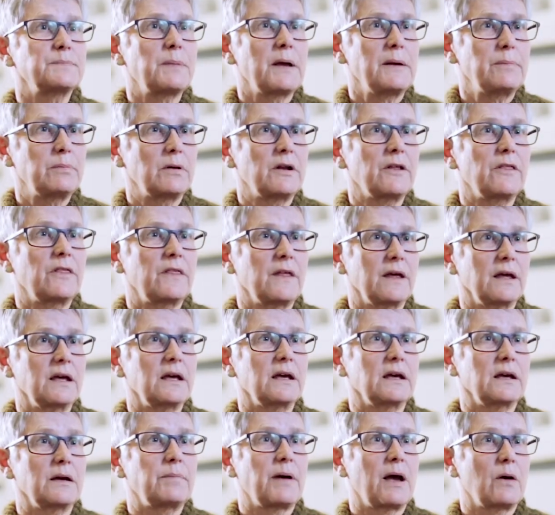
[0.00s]
people are
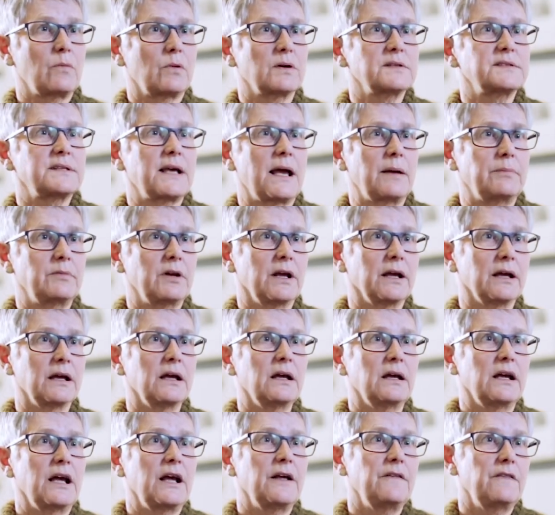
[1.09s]
thinking about what's happening
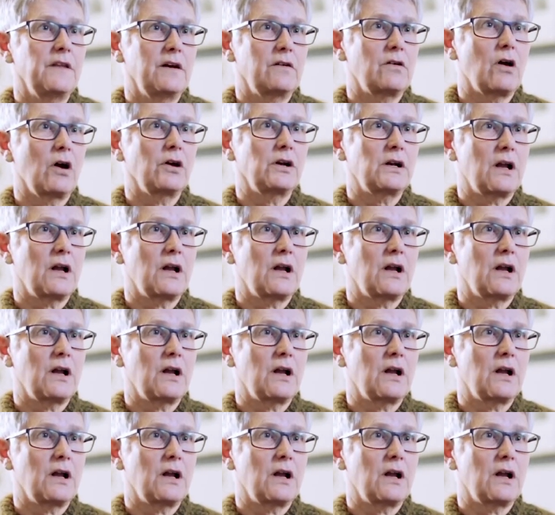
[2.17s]
in their own